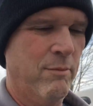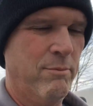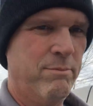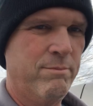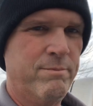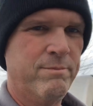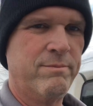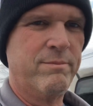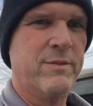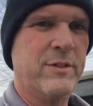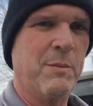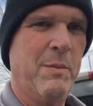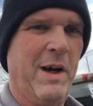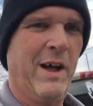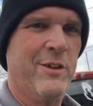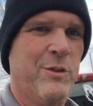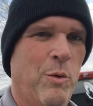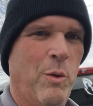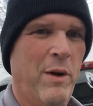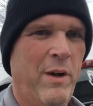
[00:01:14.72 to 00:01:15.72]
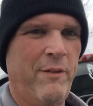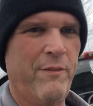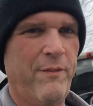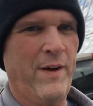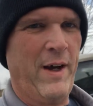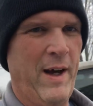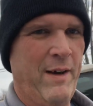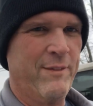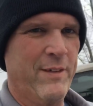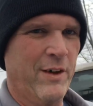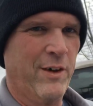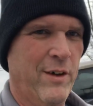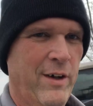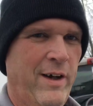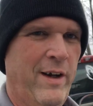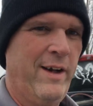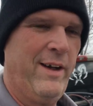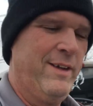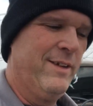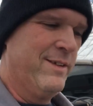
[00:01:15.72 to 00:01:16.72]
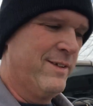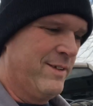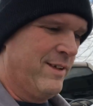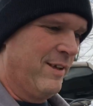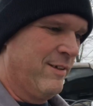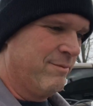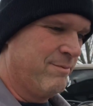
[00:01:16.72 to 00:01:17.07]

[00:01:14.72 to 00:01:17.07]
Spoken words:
It's about 25 degrees,